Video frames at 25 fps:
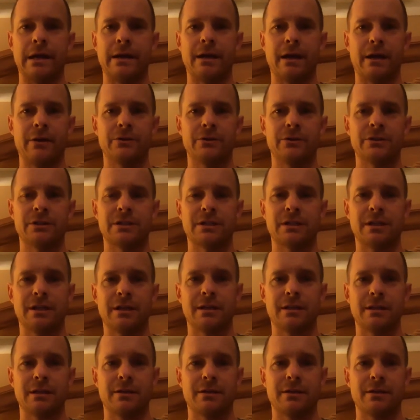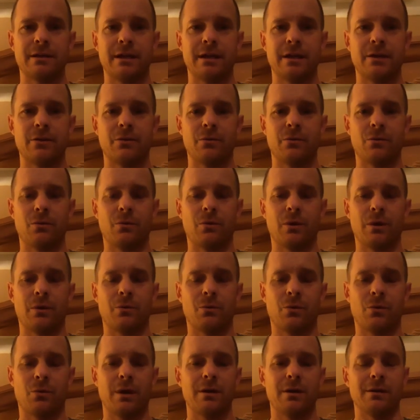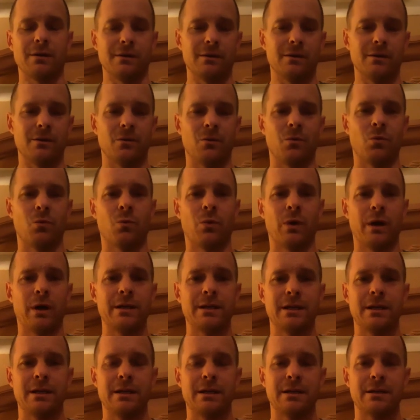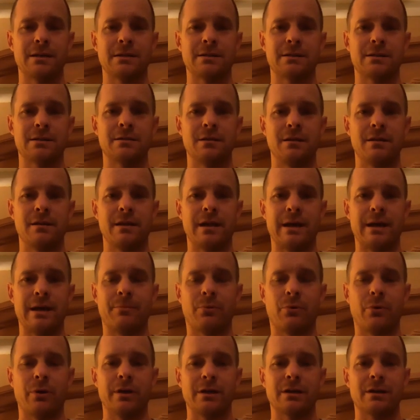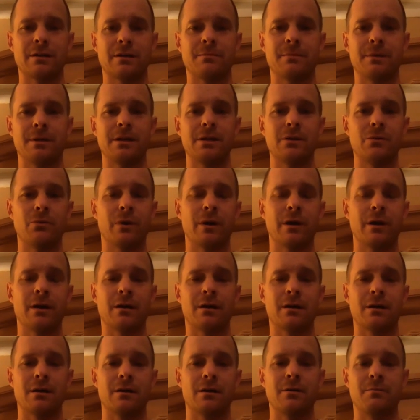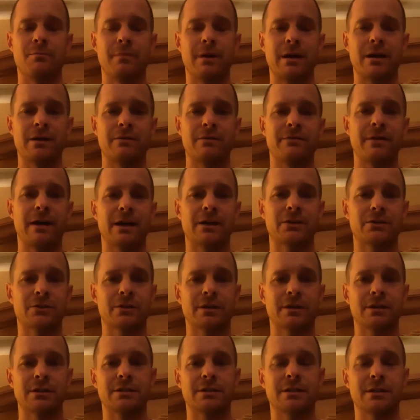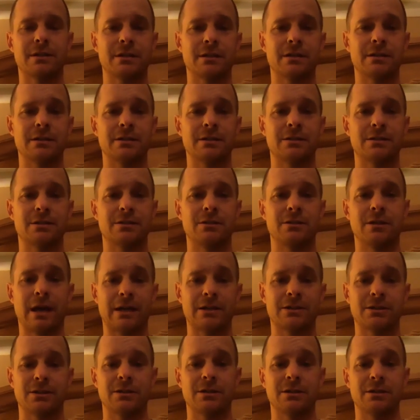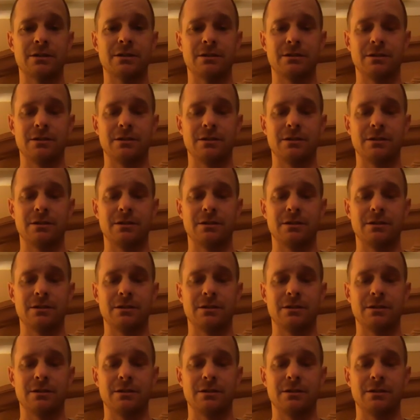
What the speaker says: was just thinking the other day, well, what is that point going to be where manufacturing is going to actually